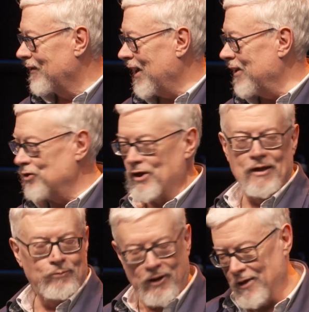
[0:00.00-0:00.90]
And you
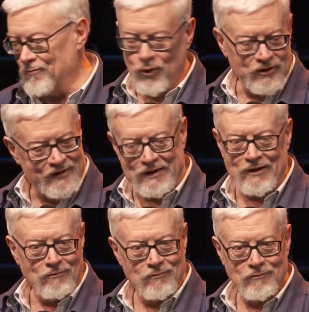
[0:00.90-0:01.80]
keep planting more seed.
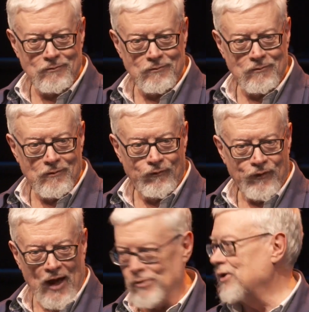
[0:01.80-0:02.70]

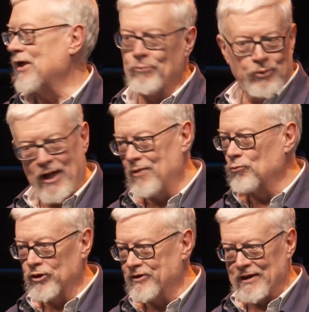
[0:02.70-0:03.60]
And you keep planting
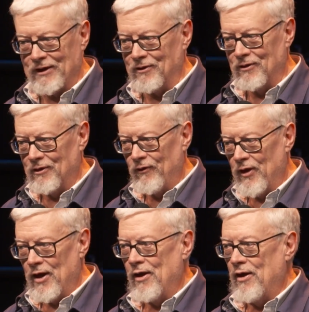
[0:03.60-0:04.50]
more seed.
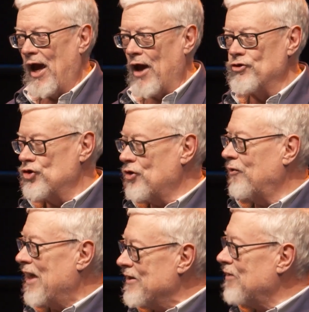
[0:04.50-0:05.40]
And you don't
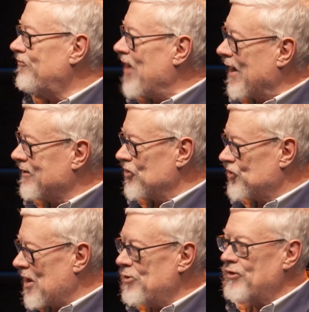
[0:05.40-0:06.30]
let the fact that
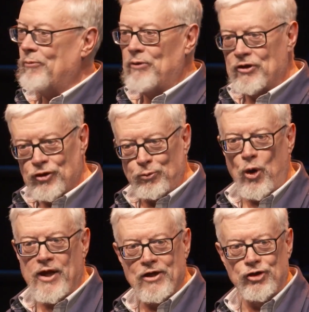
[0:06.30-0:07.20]
some of them
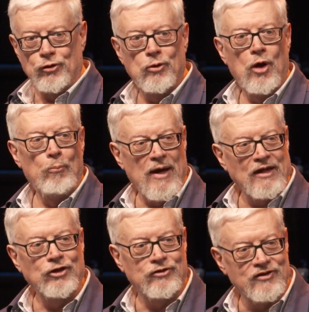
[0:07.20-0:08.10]
disappointed you
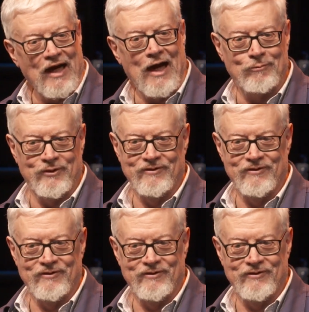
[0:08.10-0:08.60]
make you stop.